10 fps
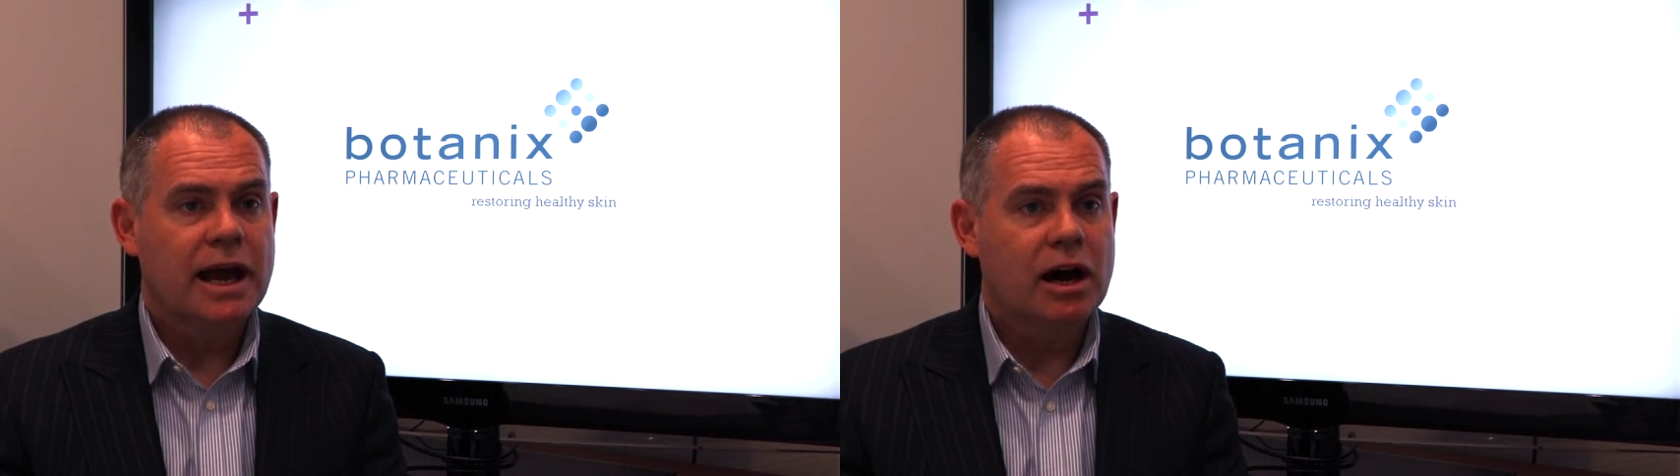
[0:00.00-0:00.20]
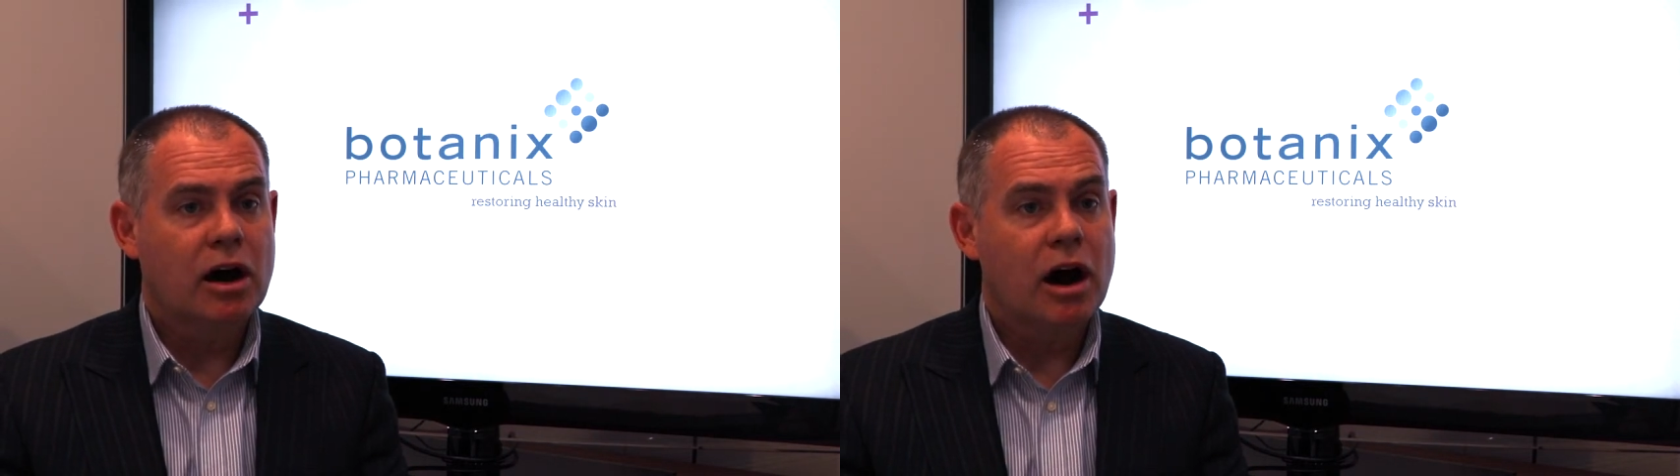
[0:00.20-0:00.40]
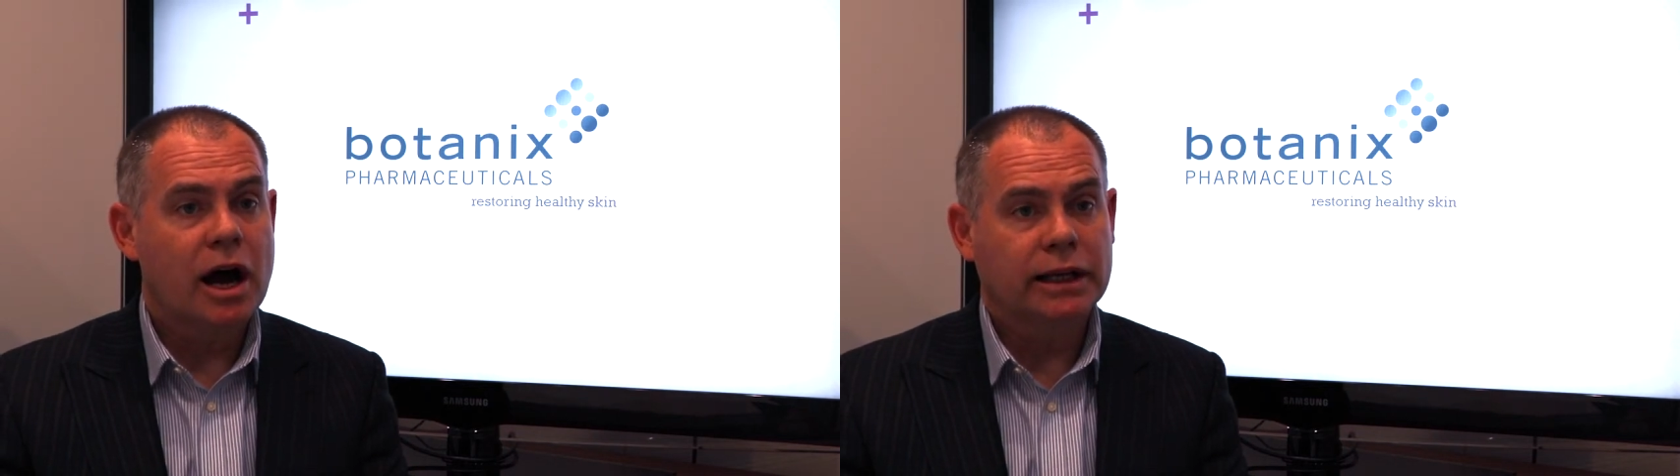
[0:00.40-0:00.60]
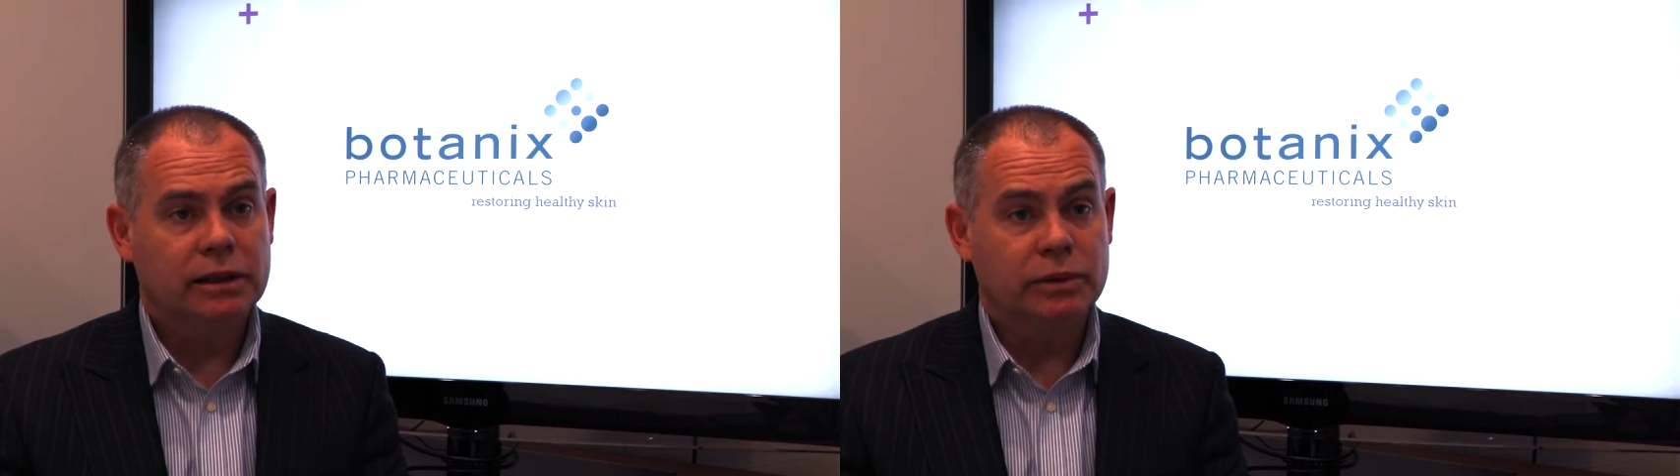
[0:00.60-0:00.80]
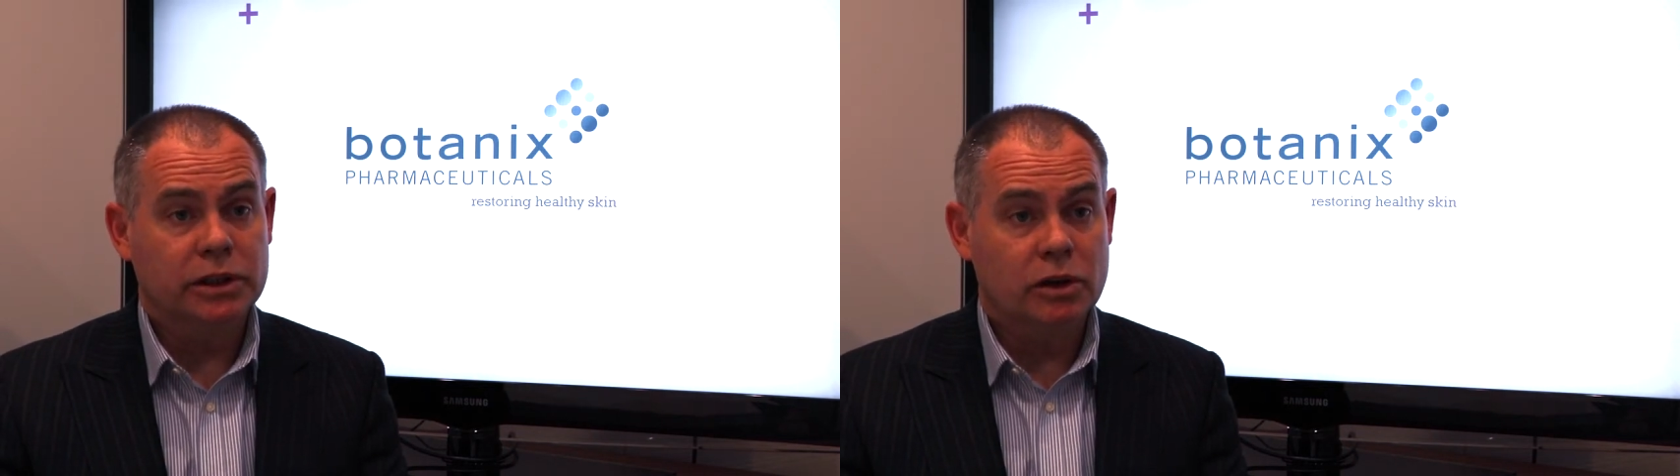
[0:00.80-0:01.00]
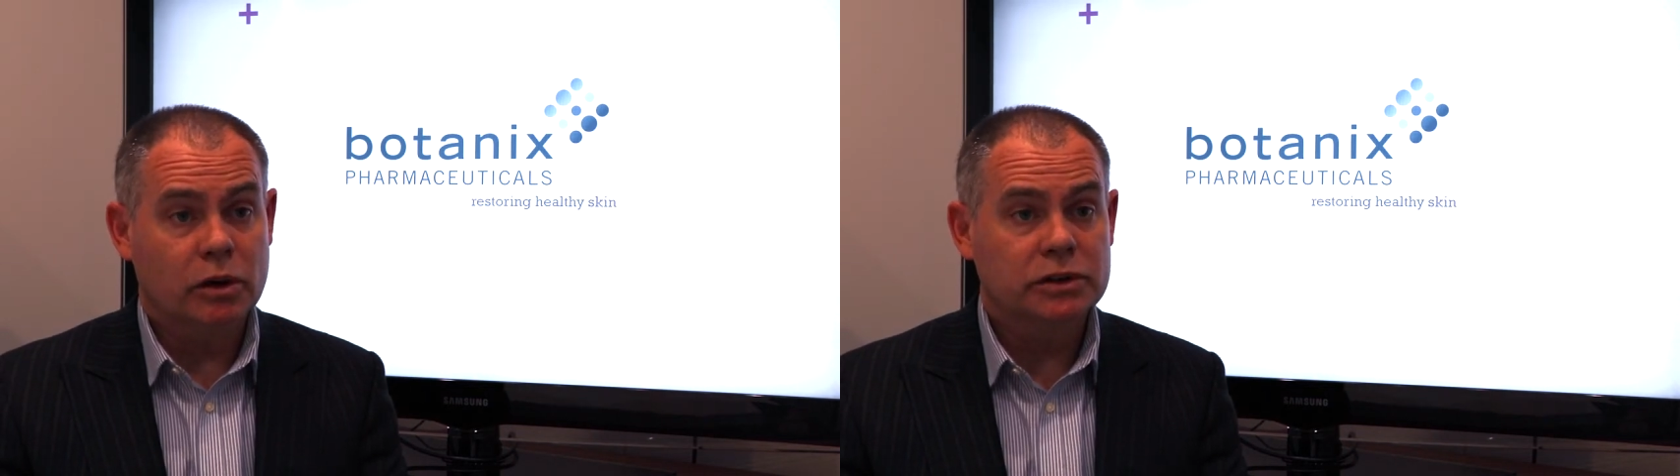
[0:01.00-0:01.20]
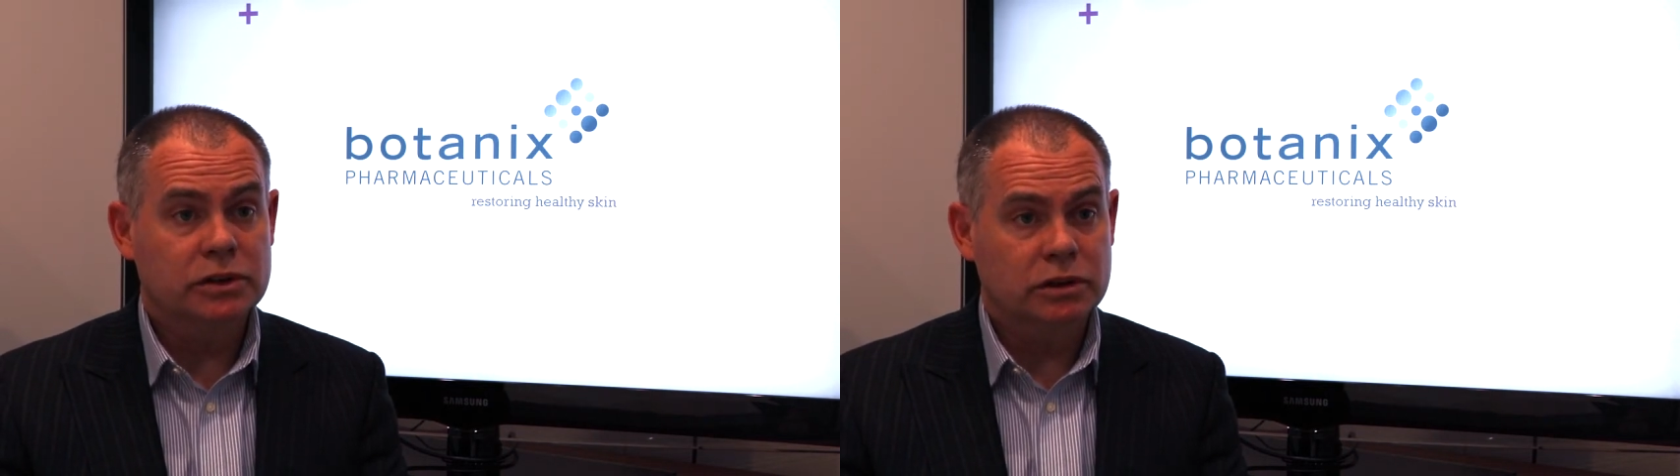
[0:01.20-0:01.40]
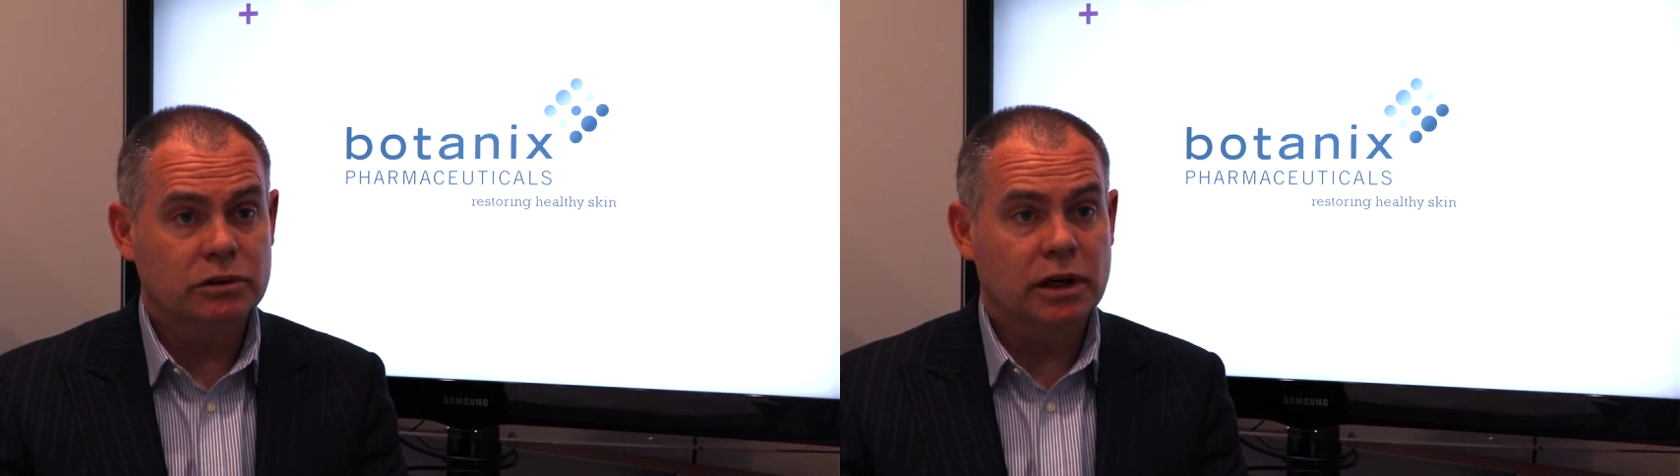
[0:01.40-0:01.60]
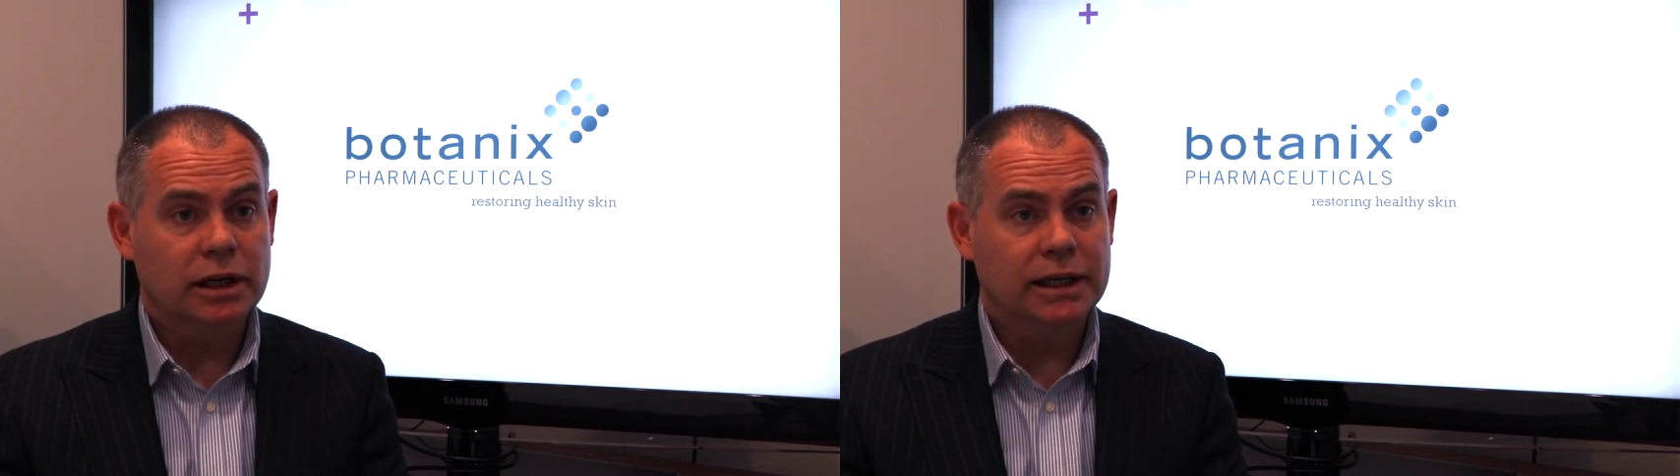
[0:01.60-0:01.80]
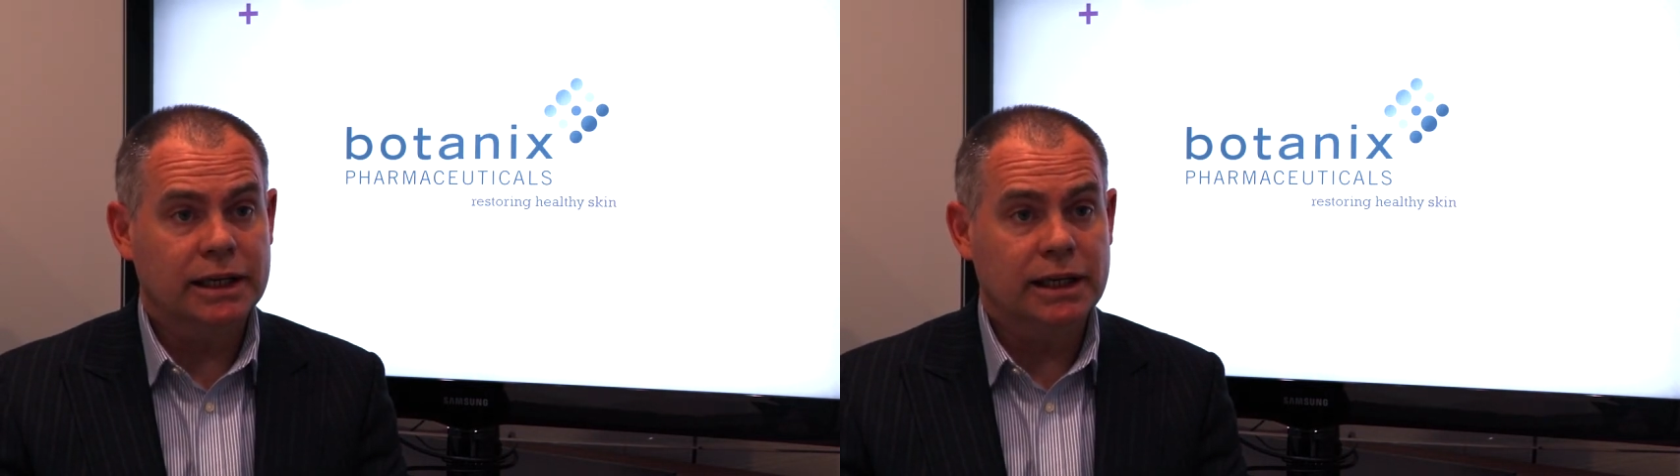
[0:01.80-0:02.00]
how high can we dose the drug